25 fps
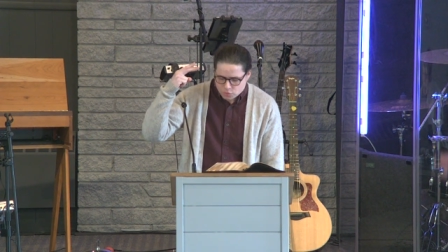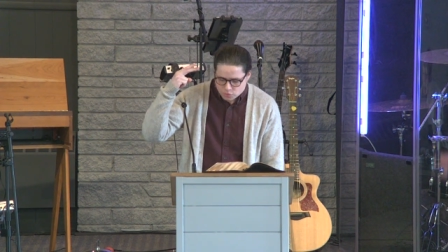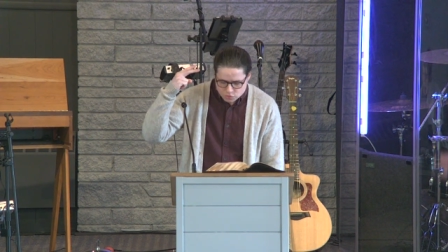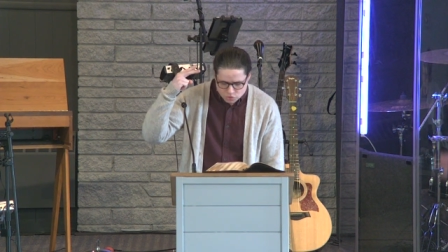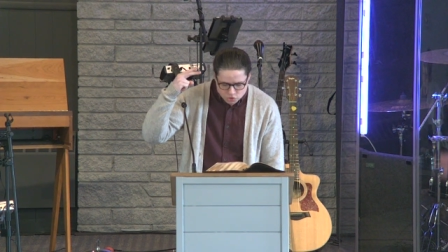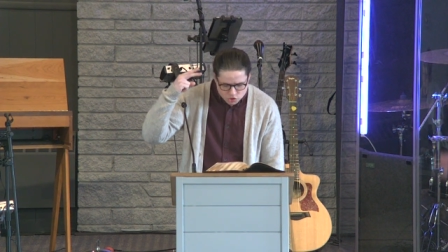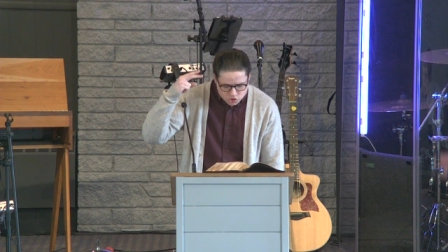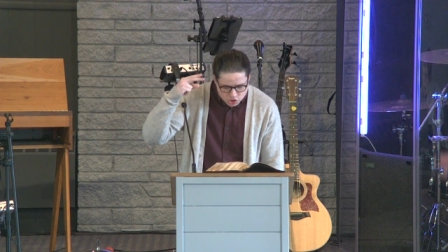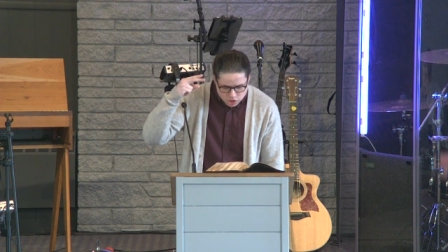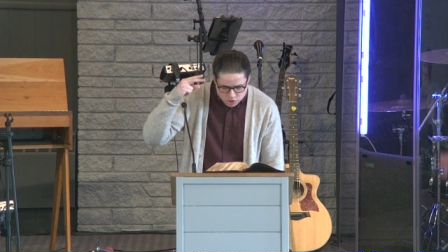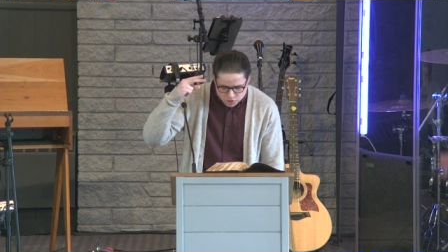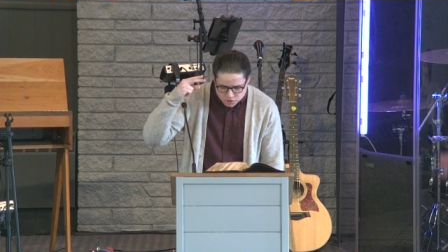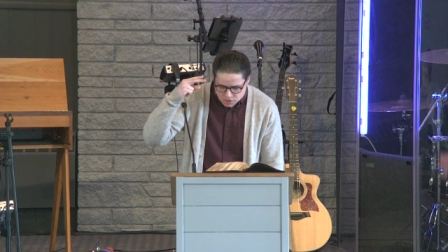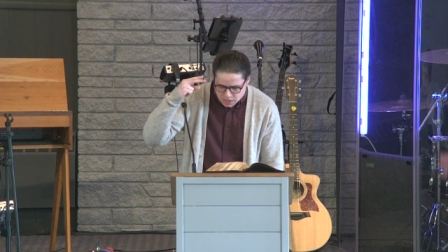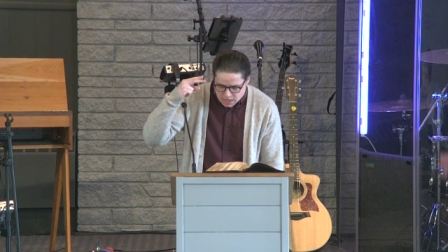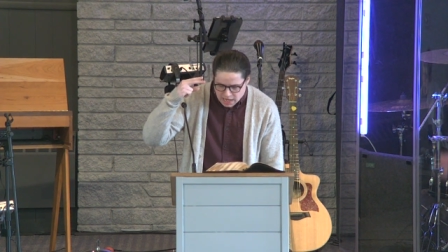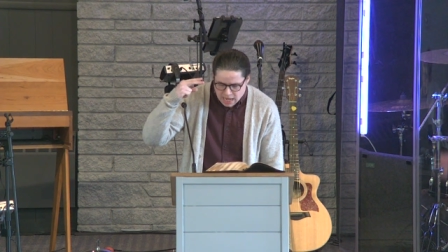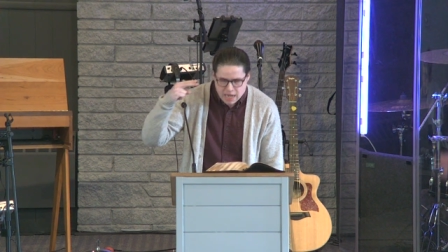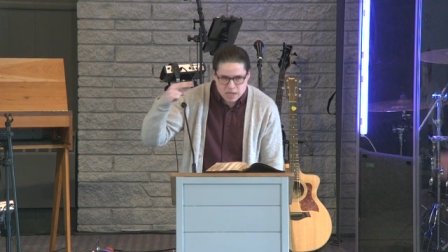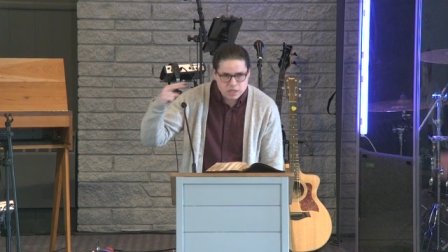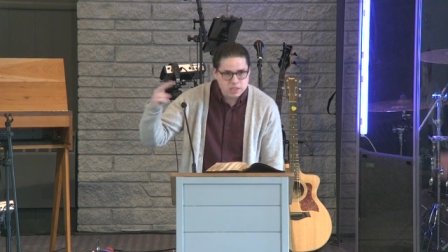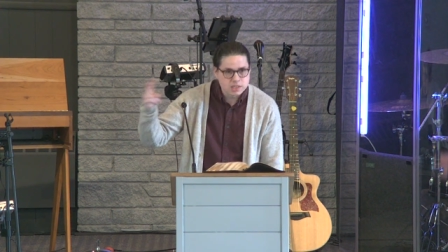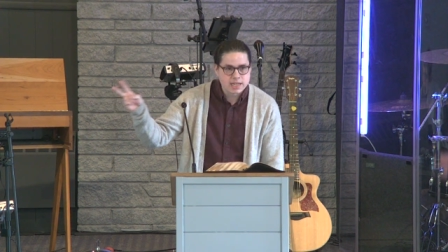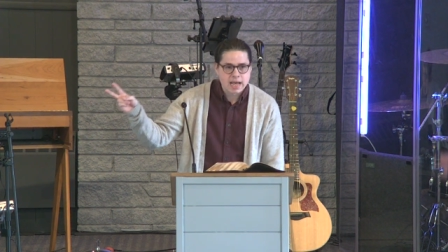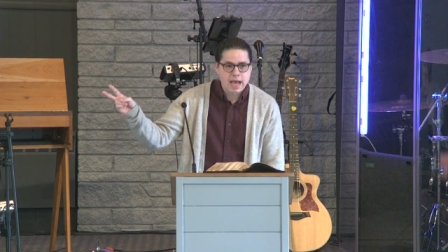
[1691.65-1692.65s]
just
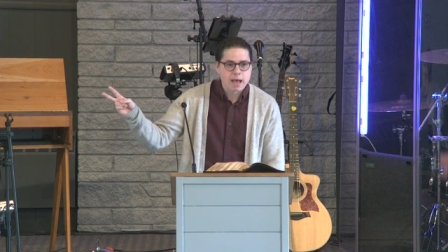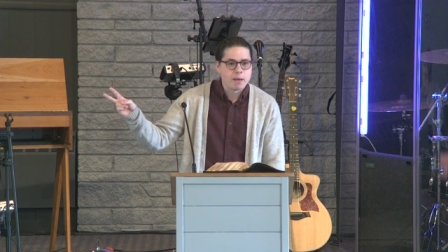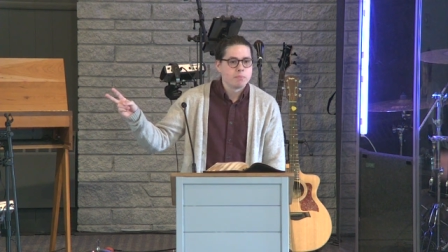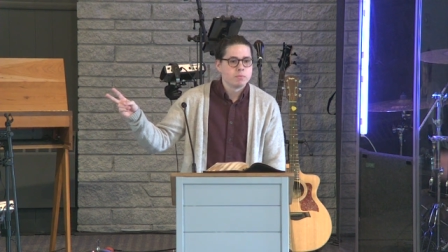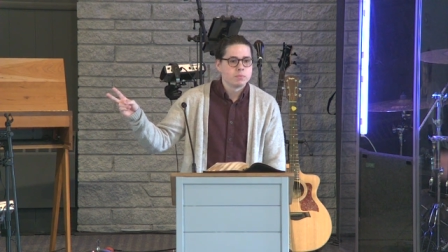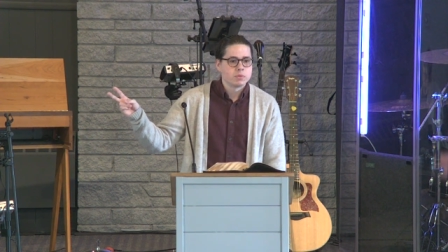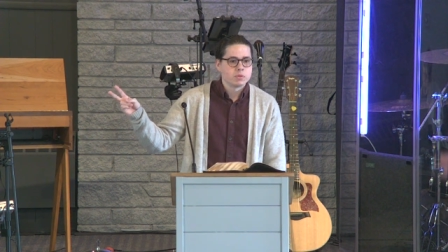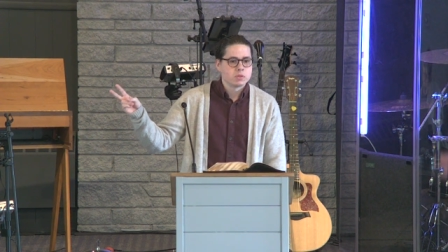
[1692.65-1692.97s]
condemned